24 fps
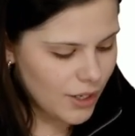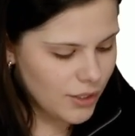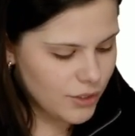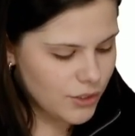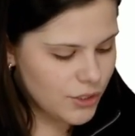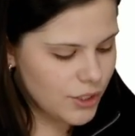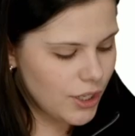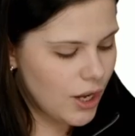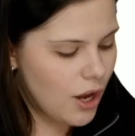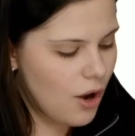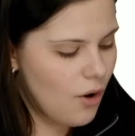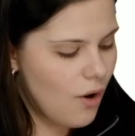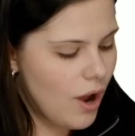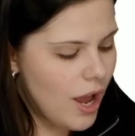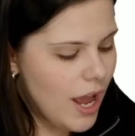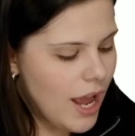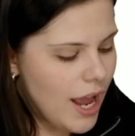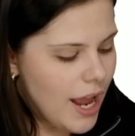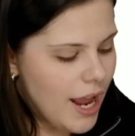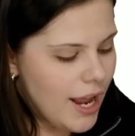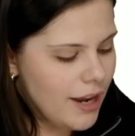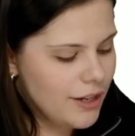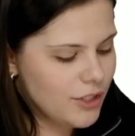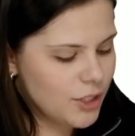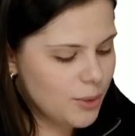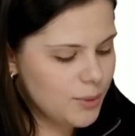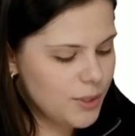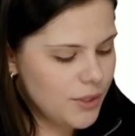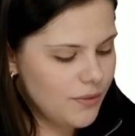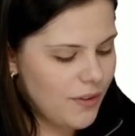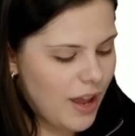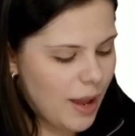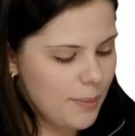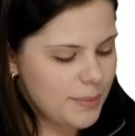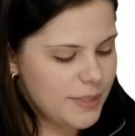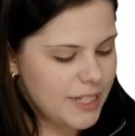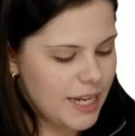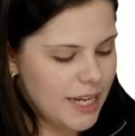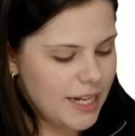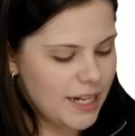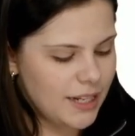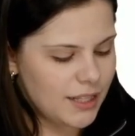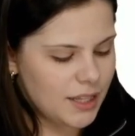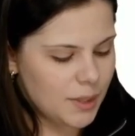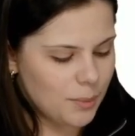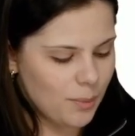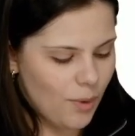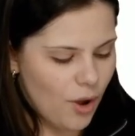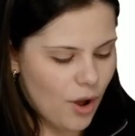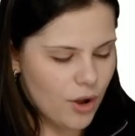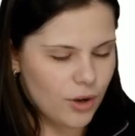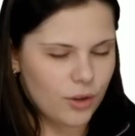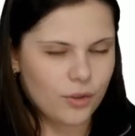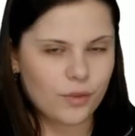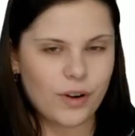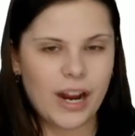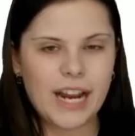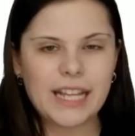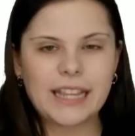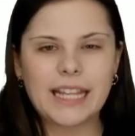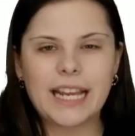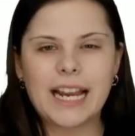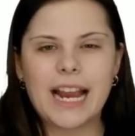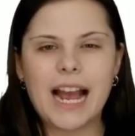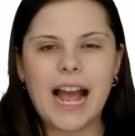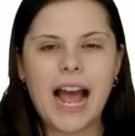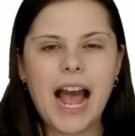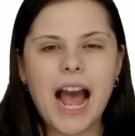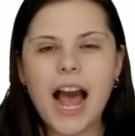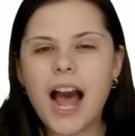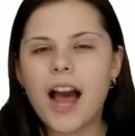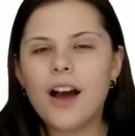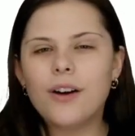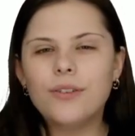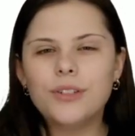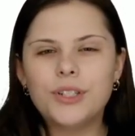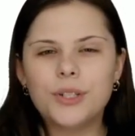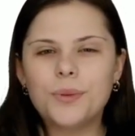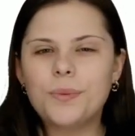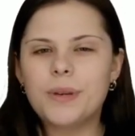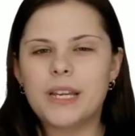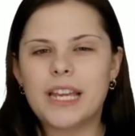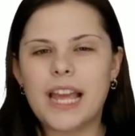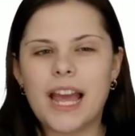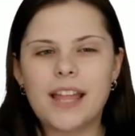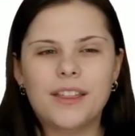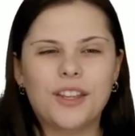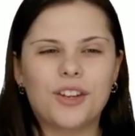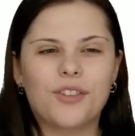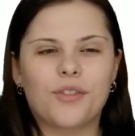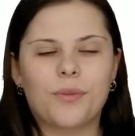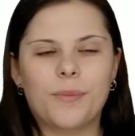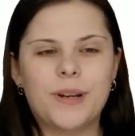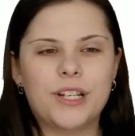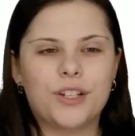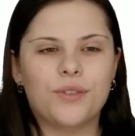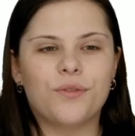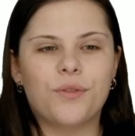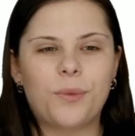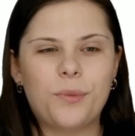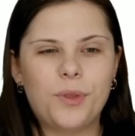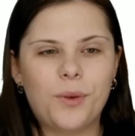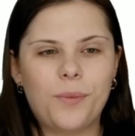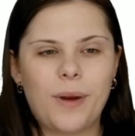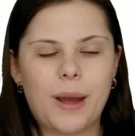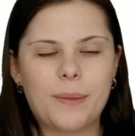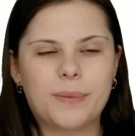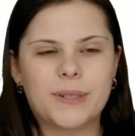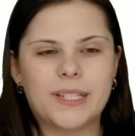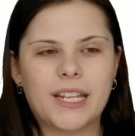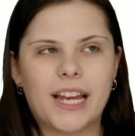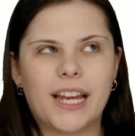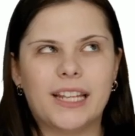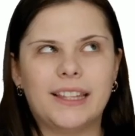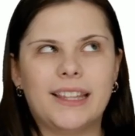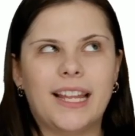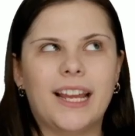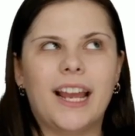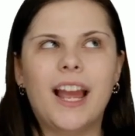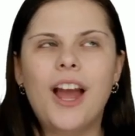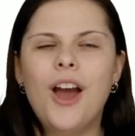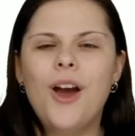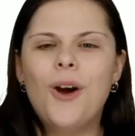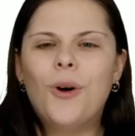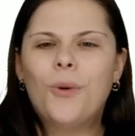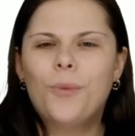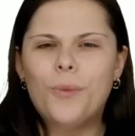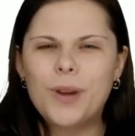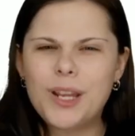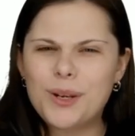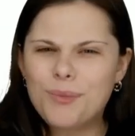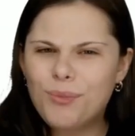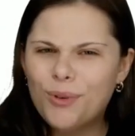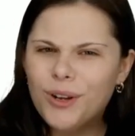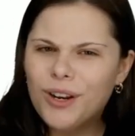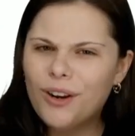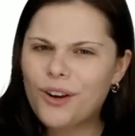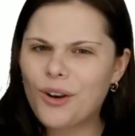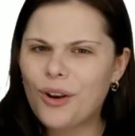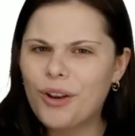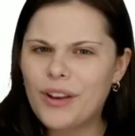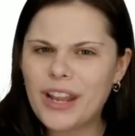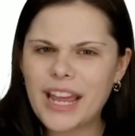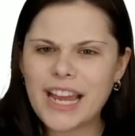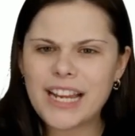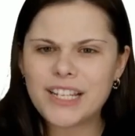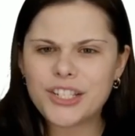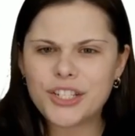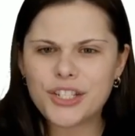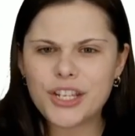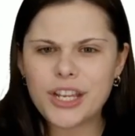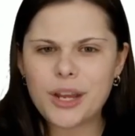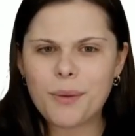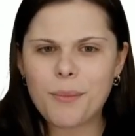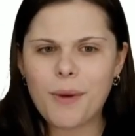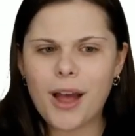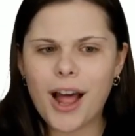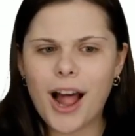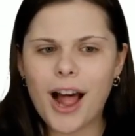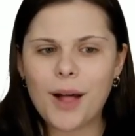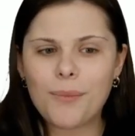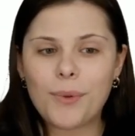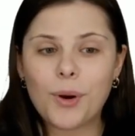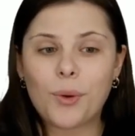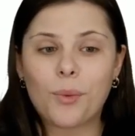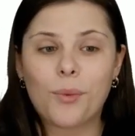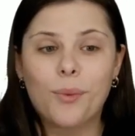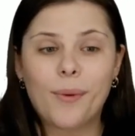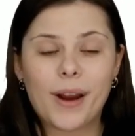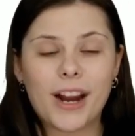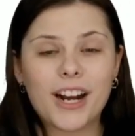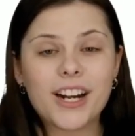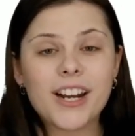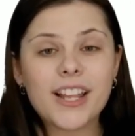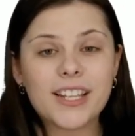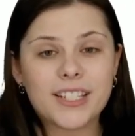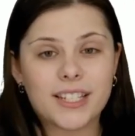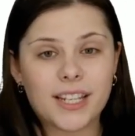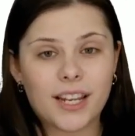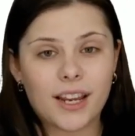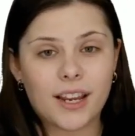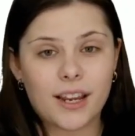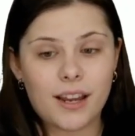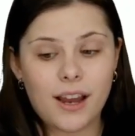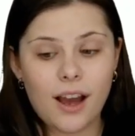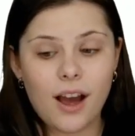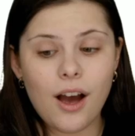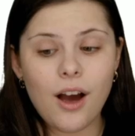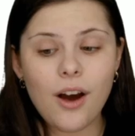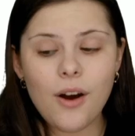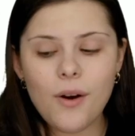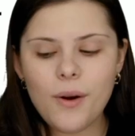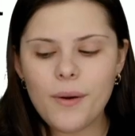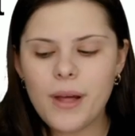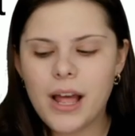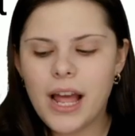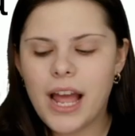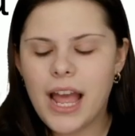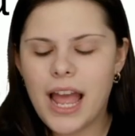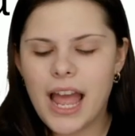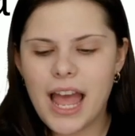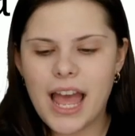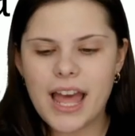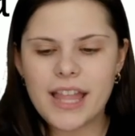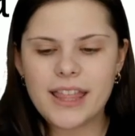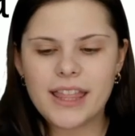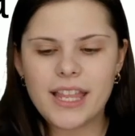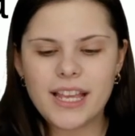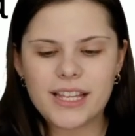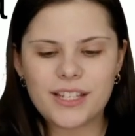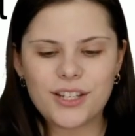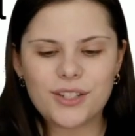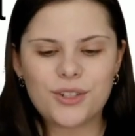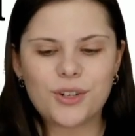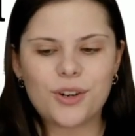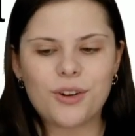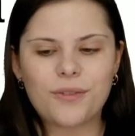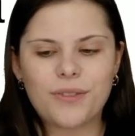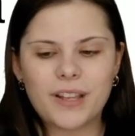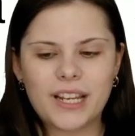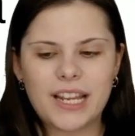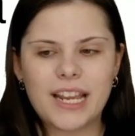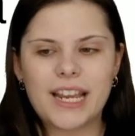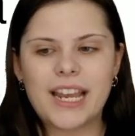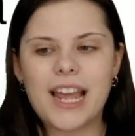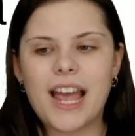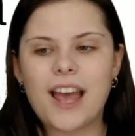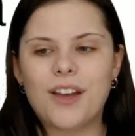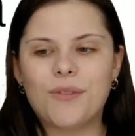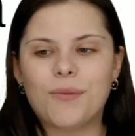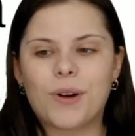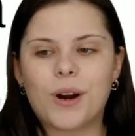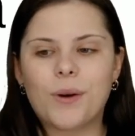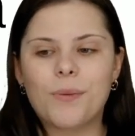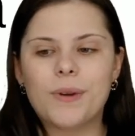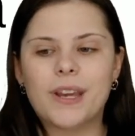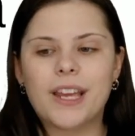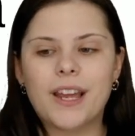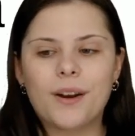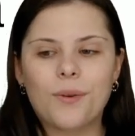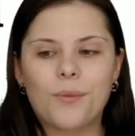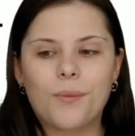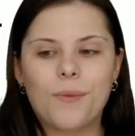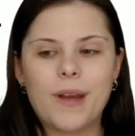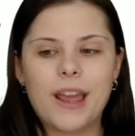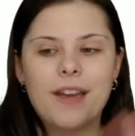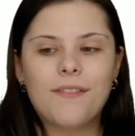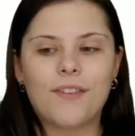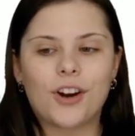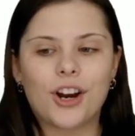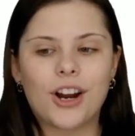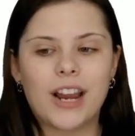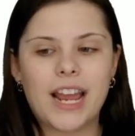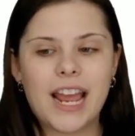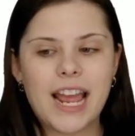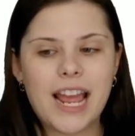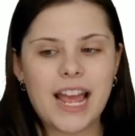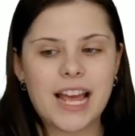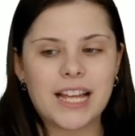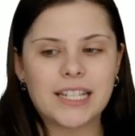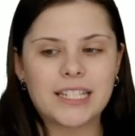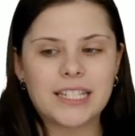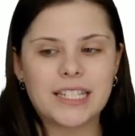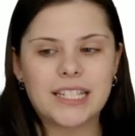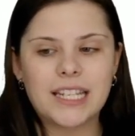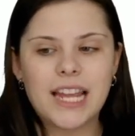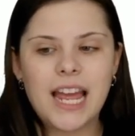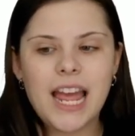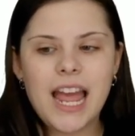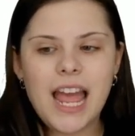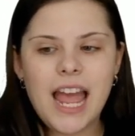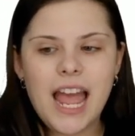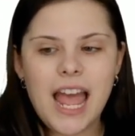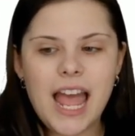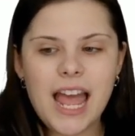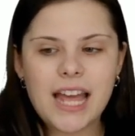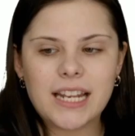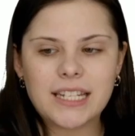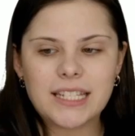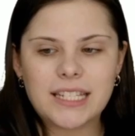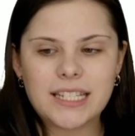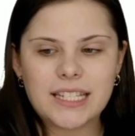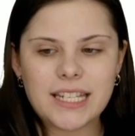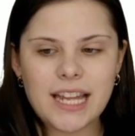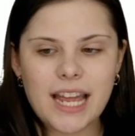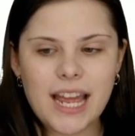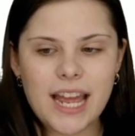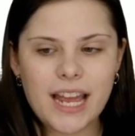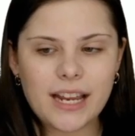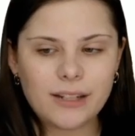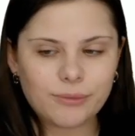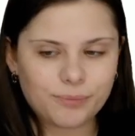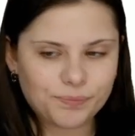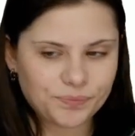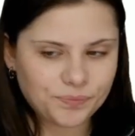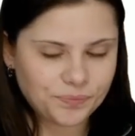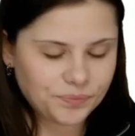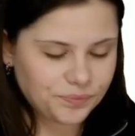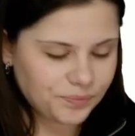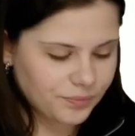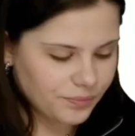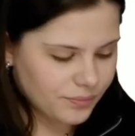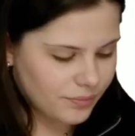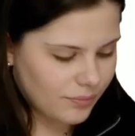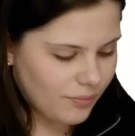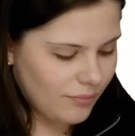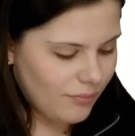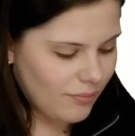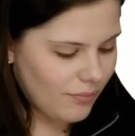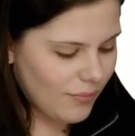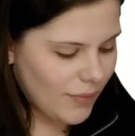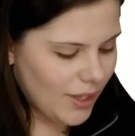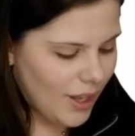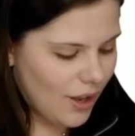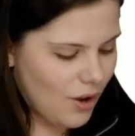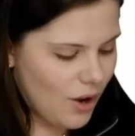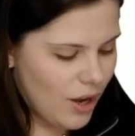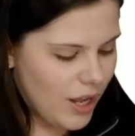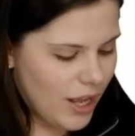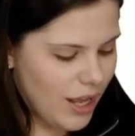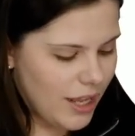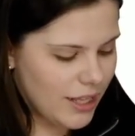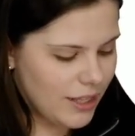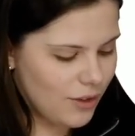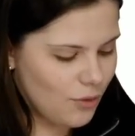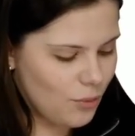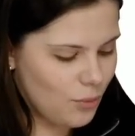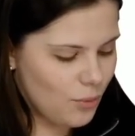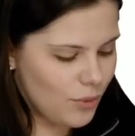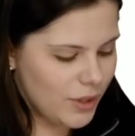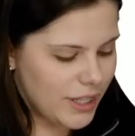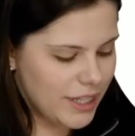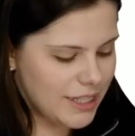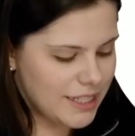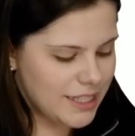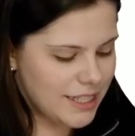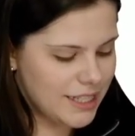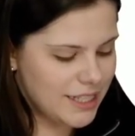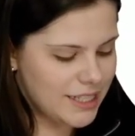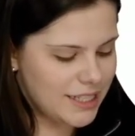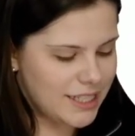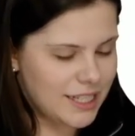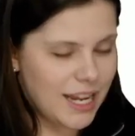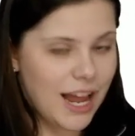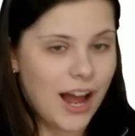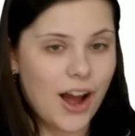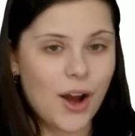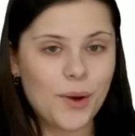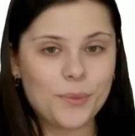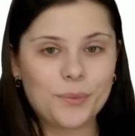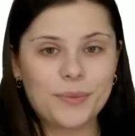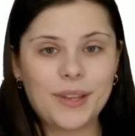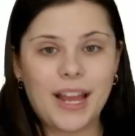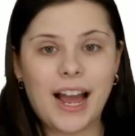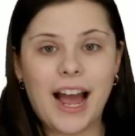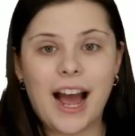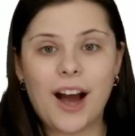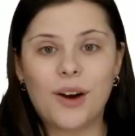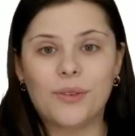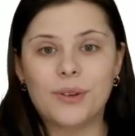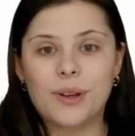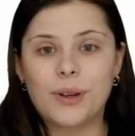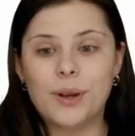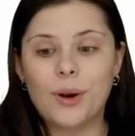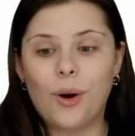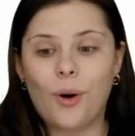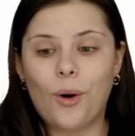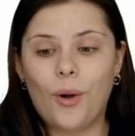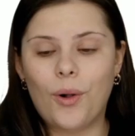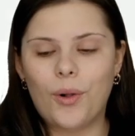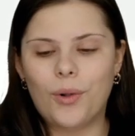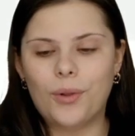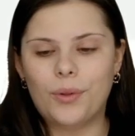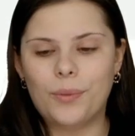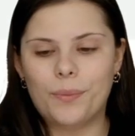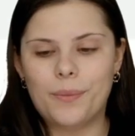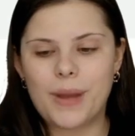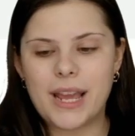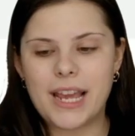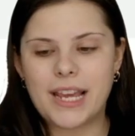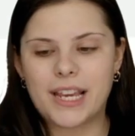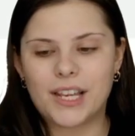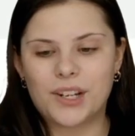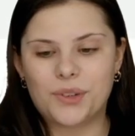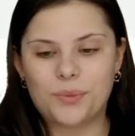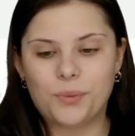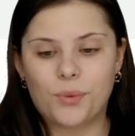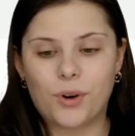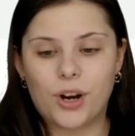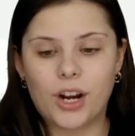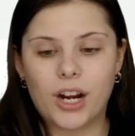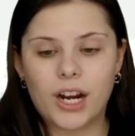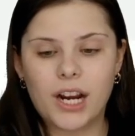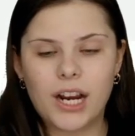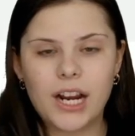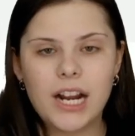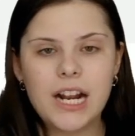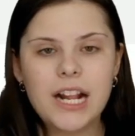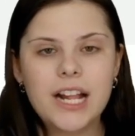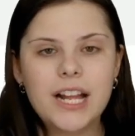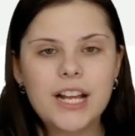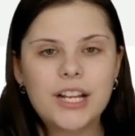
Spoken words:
So in terms of updating the model, right? Like how do we get the information from the website? Like we input it on the HTML, but where does it go? And this is sort of like, again, where we can wave our hands and say, this is how we all make it work.